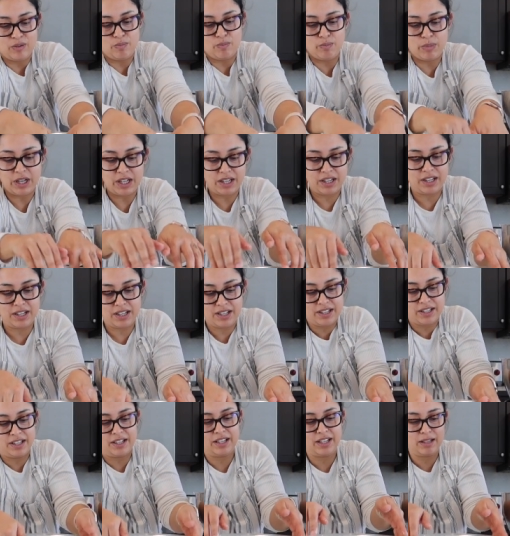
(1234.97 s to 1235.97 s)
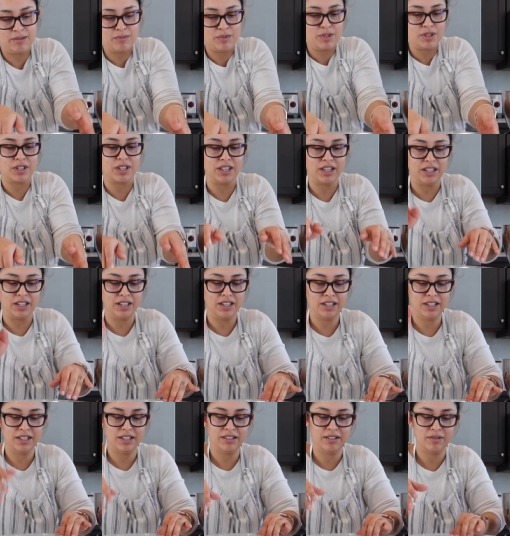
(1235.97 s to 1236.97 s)
but I'm just gonna
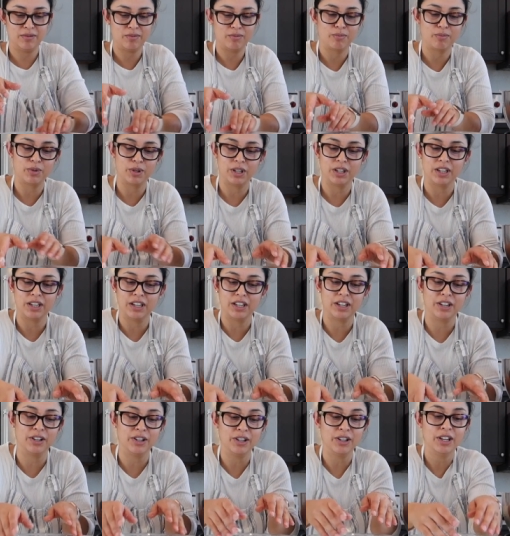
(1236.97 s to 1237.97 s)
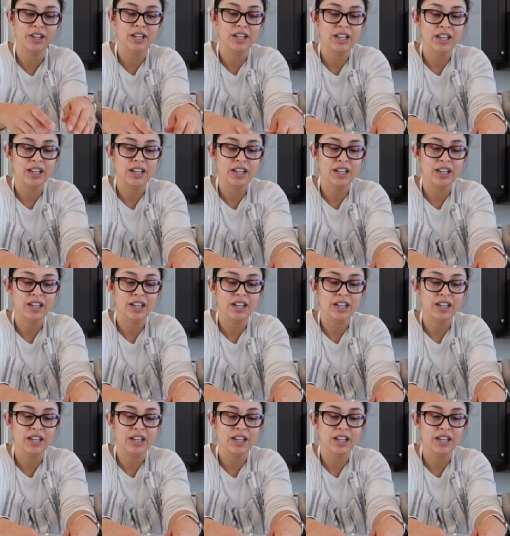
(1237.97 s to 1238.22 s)
put it in here.